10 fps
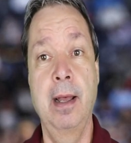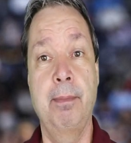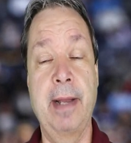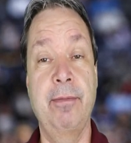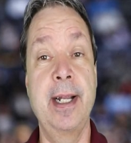
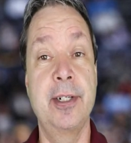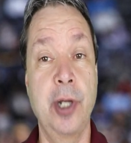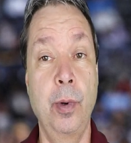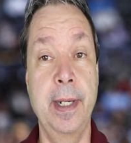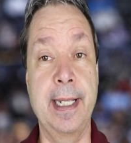My friend
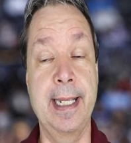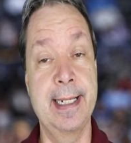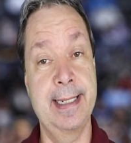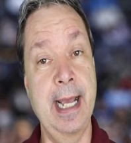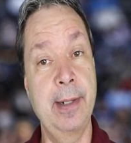Tony
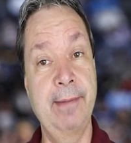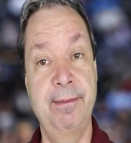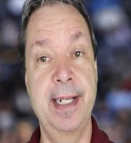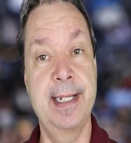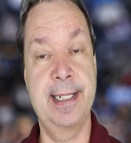is down at
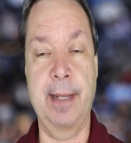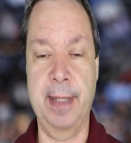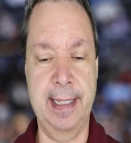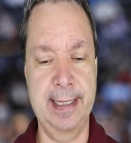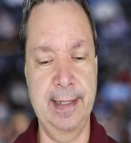
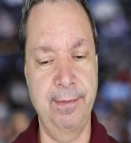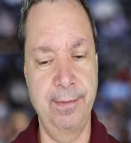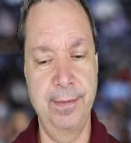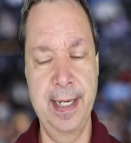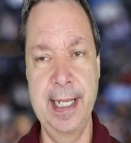VidSummit. That's a
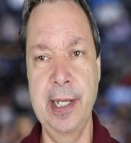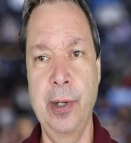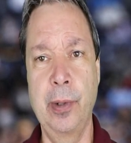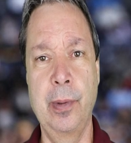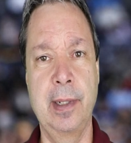
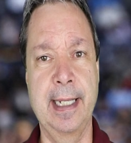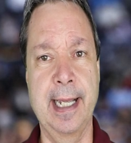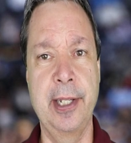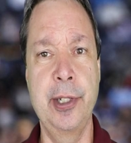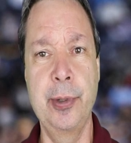video, like
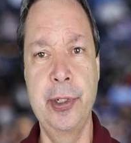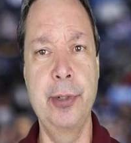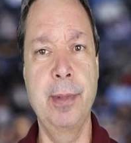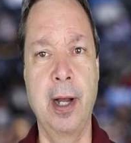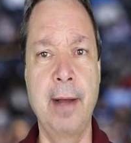a
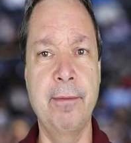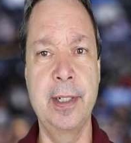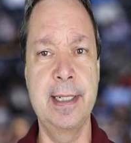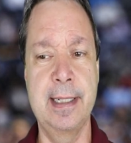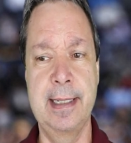YouTube
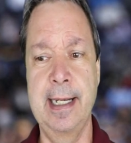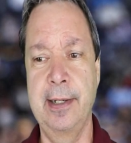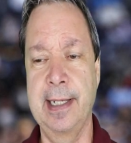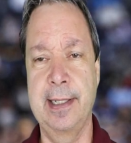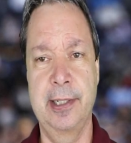conference
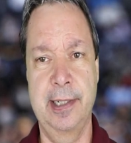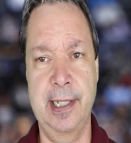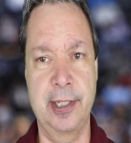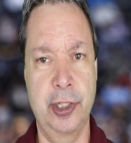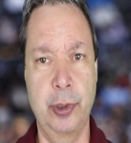there that
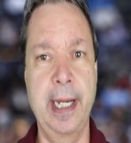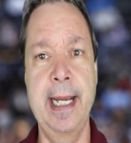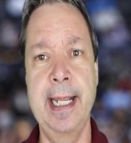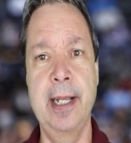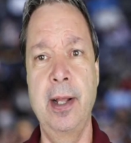does
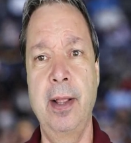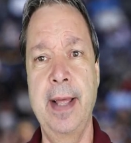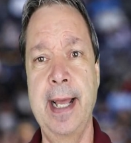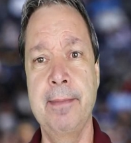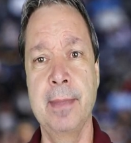training and all
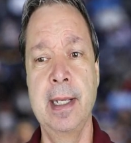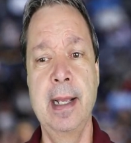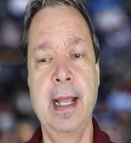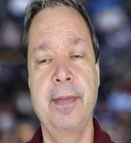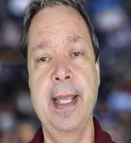that.
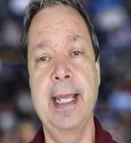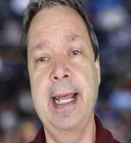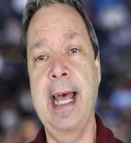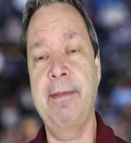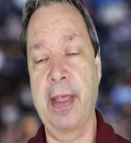They can
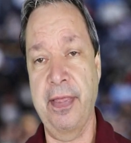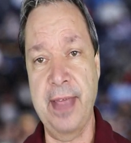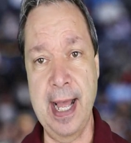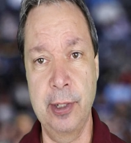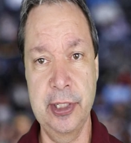have
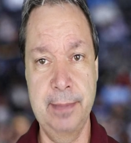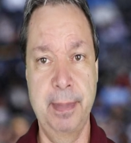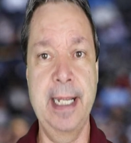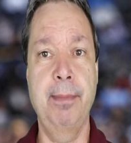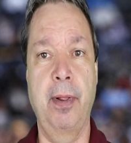1,000
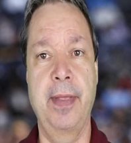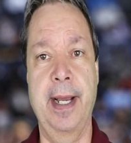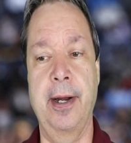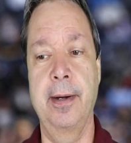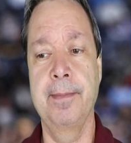people
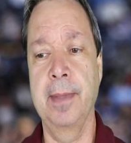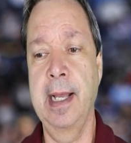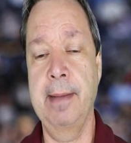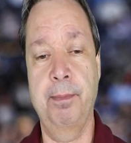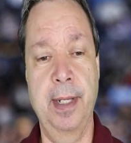there,
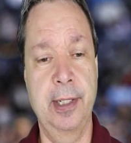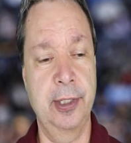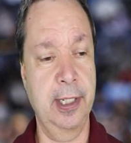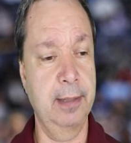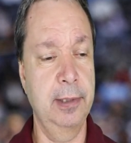but
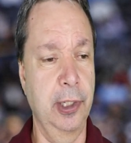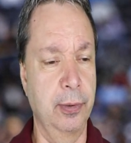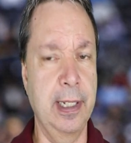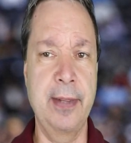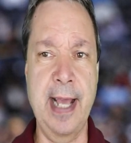there's a, you
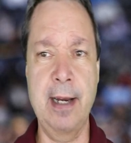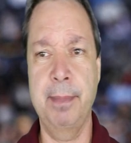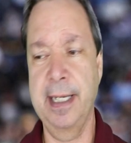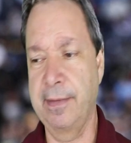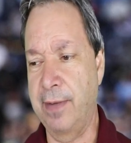know, that'll
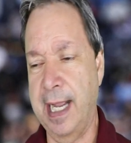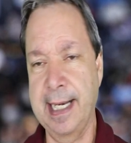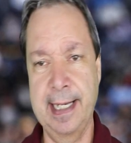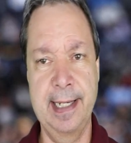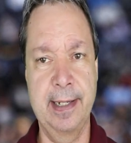be
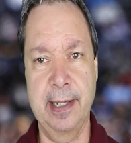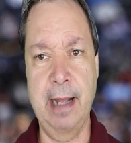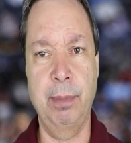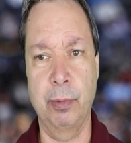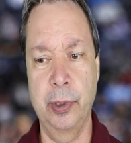divided into a
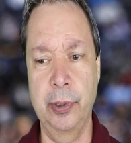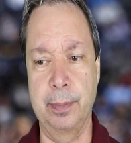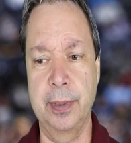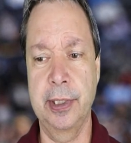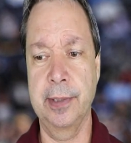couple
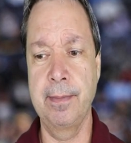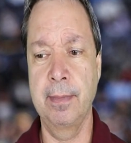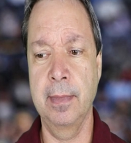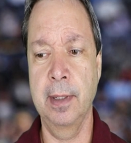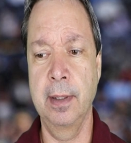rooms,
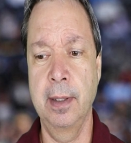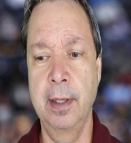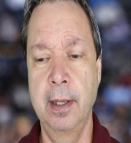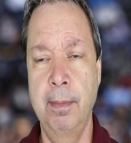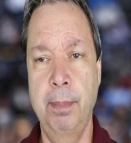
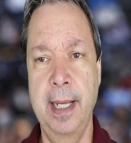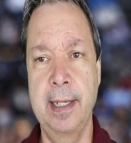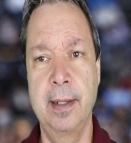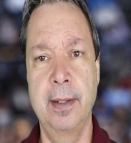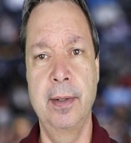
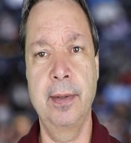but